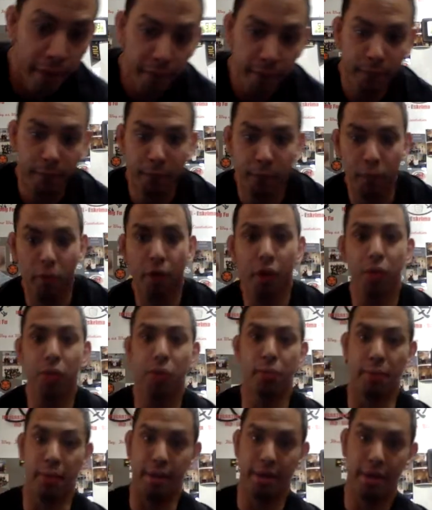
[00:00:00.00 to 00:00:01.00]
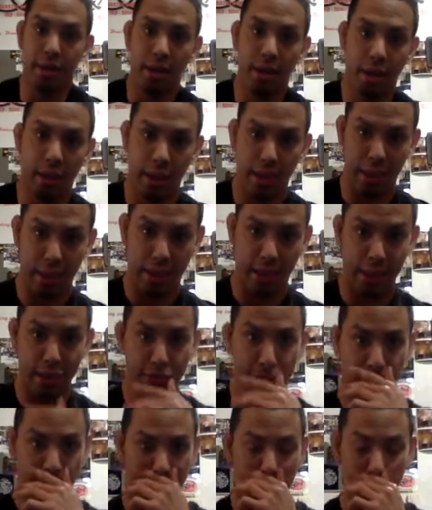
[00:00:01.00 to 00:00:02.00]
Fourth one.
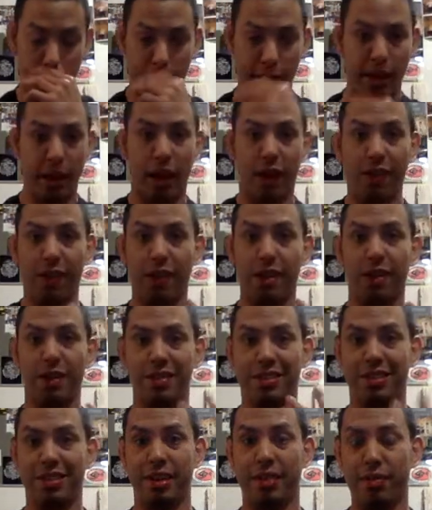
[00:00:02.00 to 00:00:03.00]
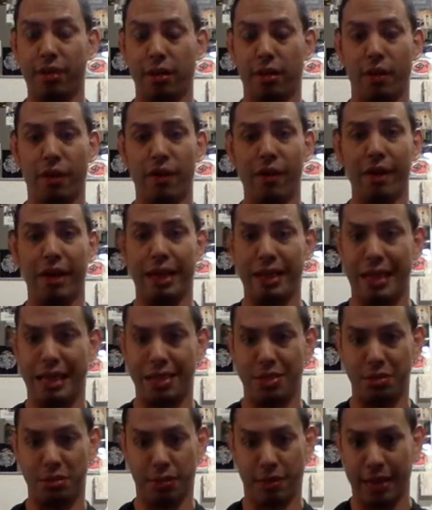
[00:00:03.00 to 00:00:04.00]
This might be a little difficult, and
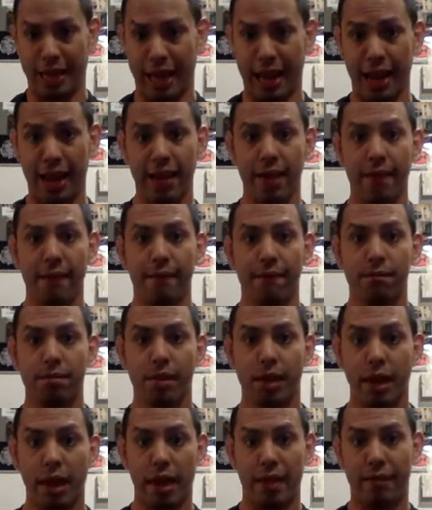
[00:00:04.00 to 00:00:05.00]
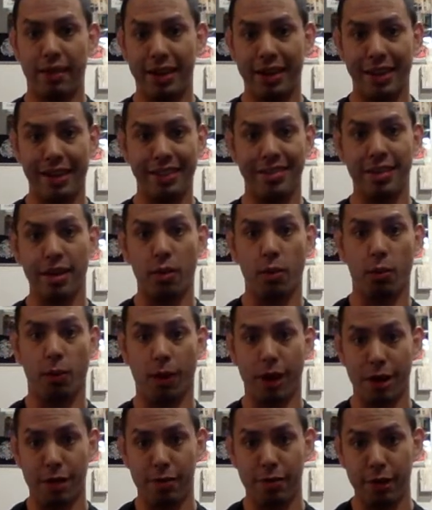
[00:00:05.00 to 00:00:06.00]
that's okay. If it doesn't
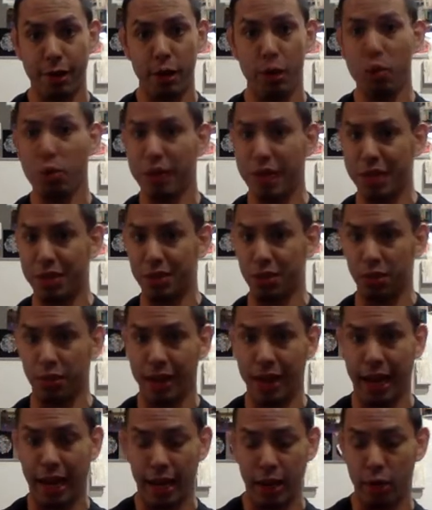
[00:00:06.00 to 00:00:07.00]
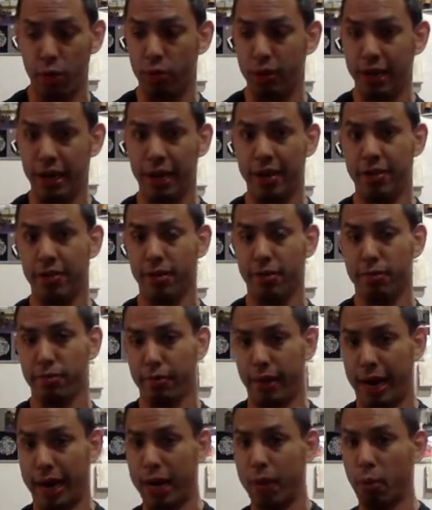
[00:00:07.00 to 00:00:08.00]
work for you, that's okay. You need to
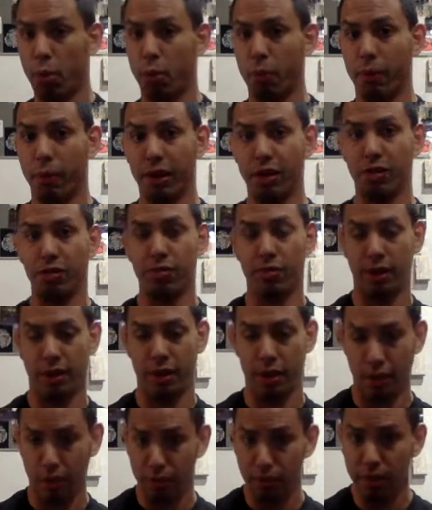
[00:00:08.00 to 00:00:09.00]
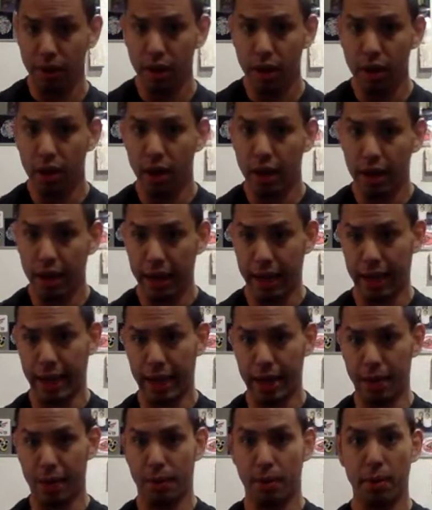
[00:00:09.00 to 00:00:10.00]
find what works for you
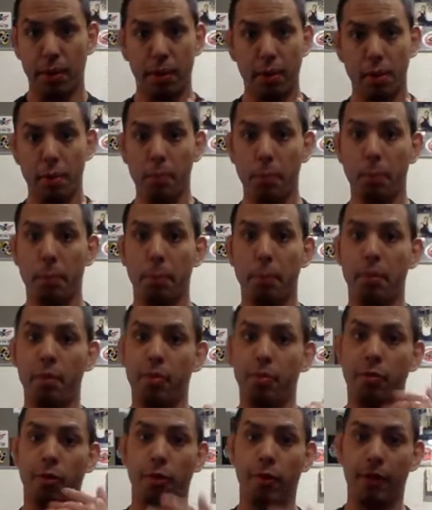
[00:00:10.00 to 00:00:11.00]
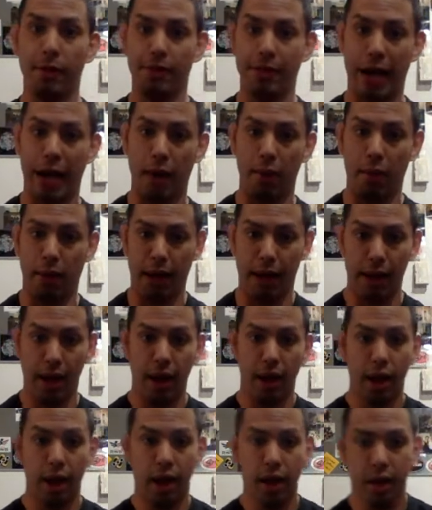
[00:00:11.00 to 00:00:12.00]
and move forward that way.
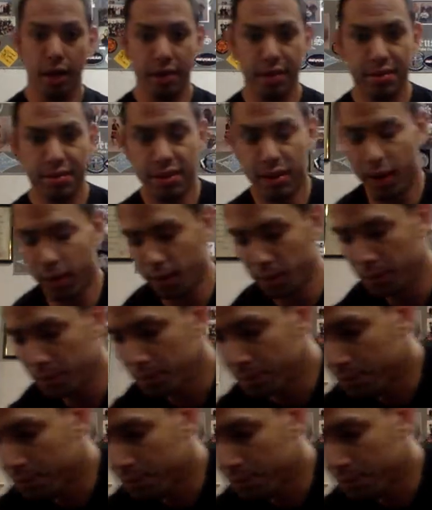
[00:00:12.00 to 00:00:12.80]
So,